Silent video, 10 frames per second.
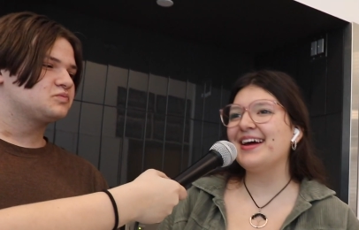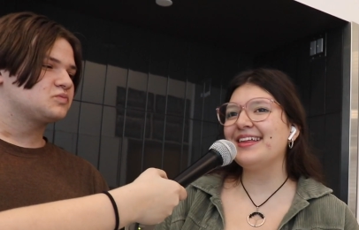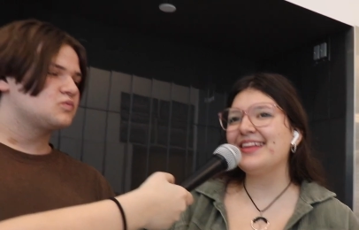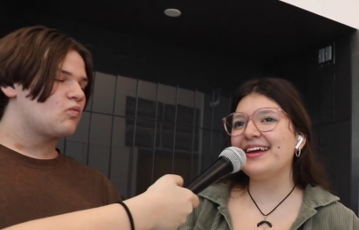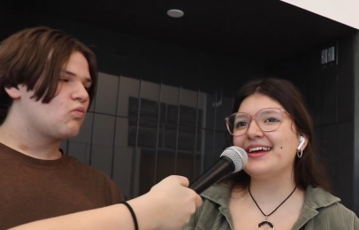Speaker 1: I
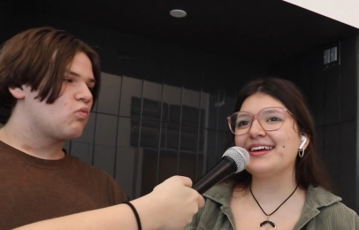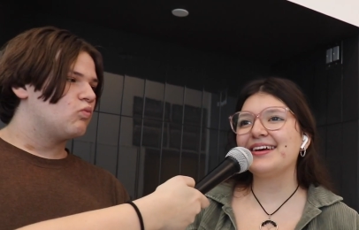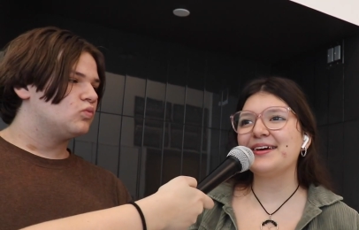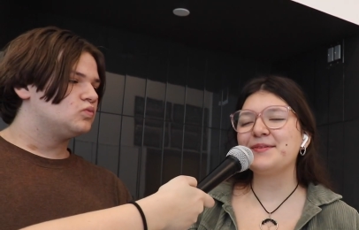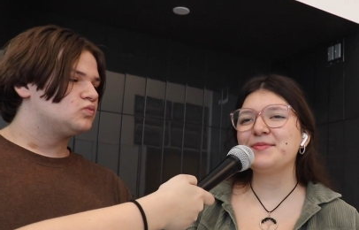like
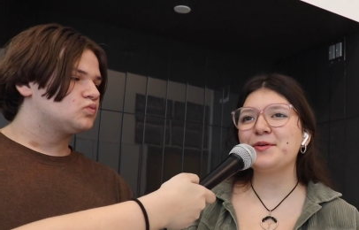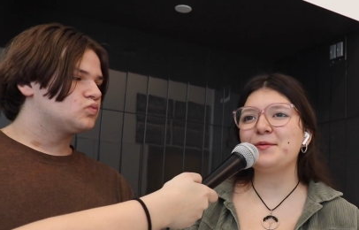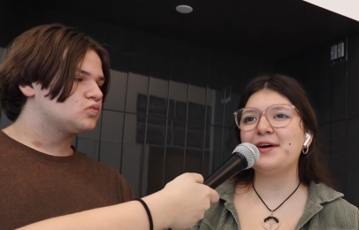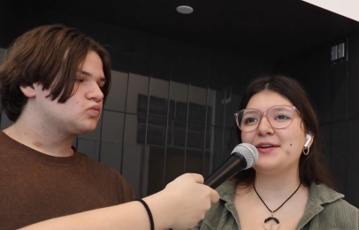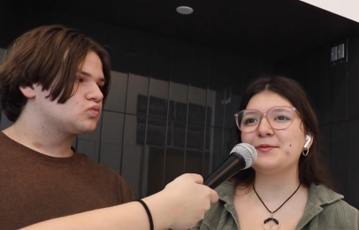the
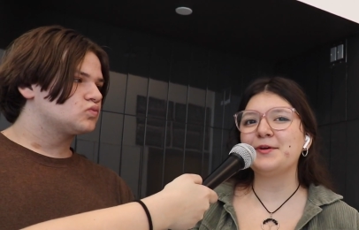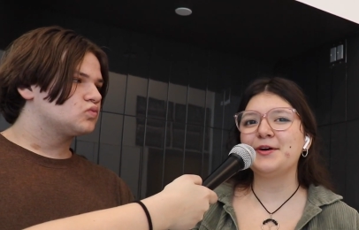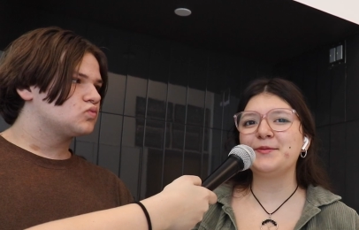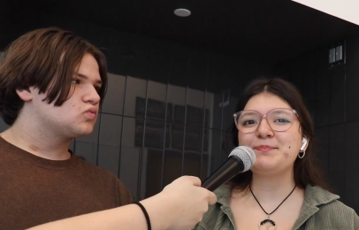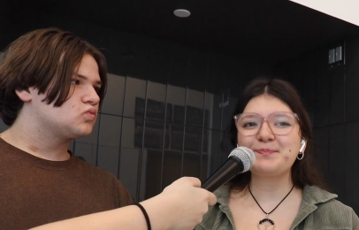one
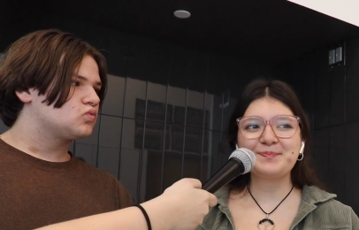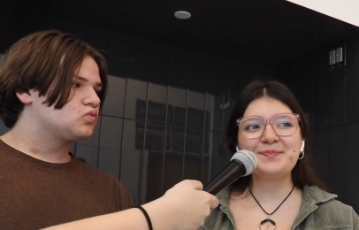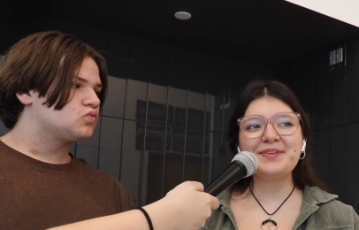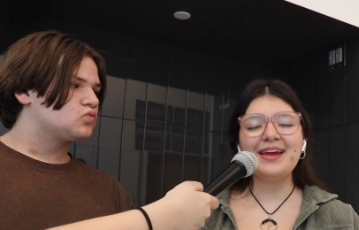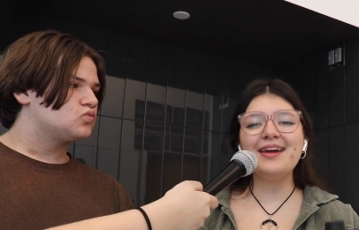where
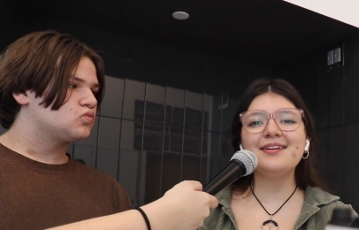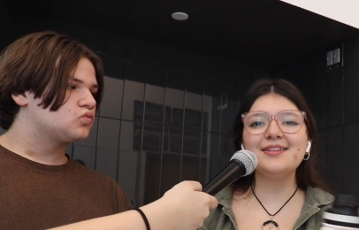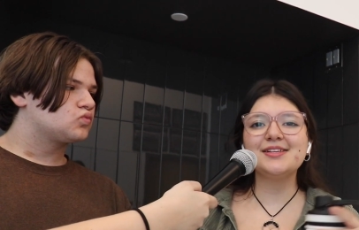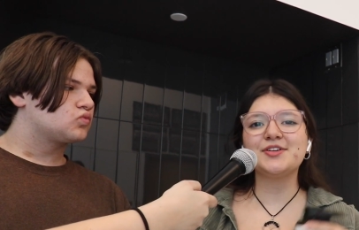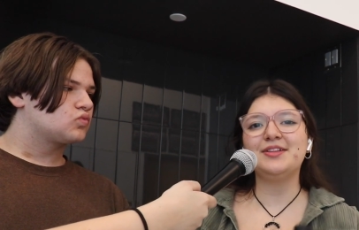
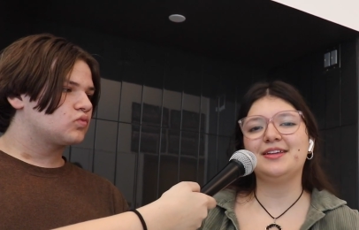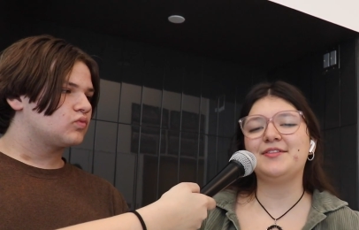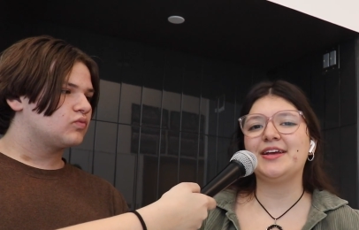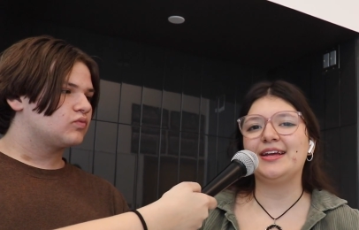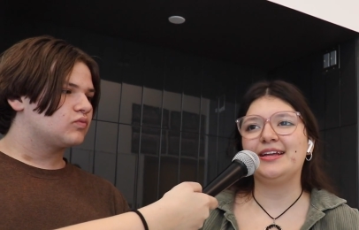aliens are
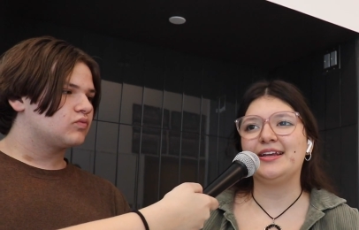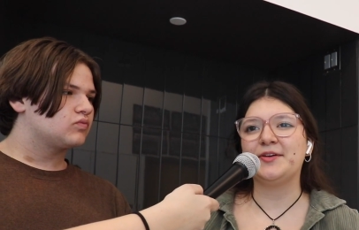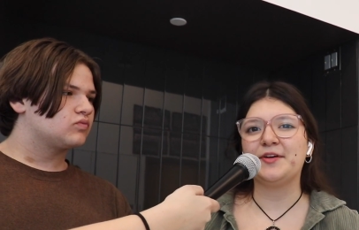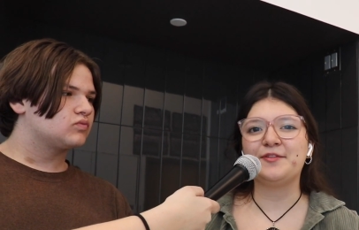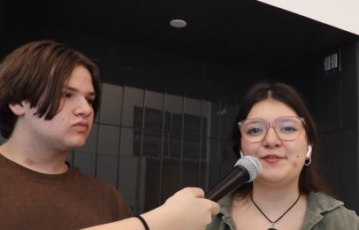living in
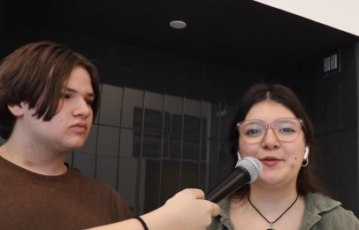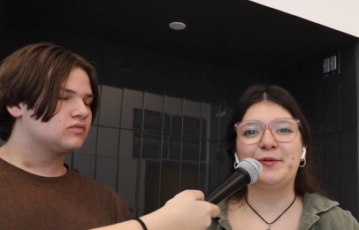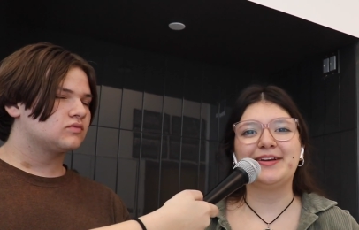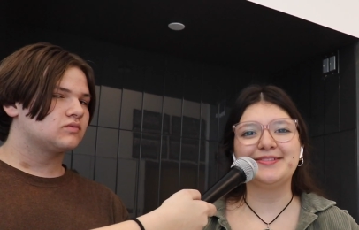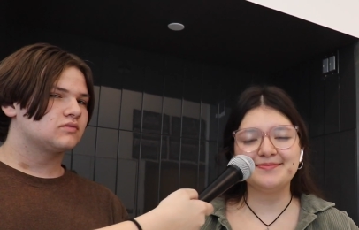Area
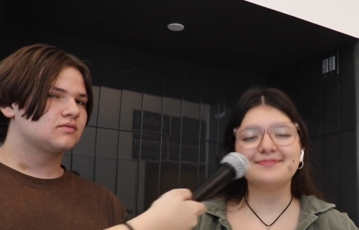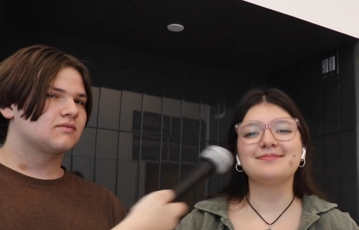51.